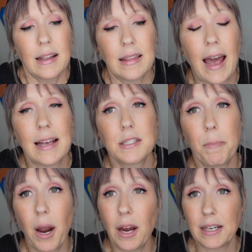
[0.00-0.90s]
Last
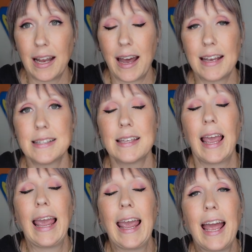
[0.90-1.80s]
part, guys,
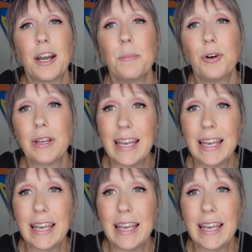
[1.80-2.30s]
Animal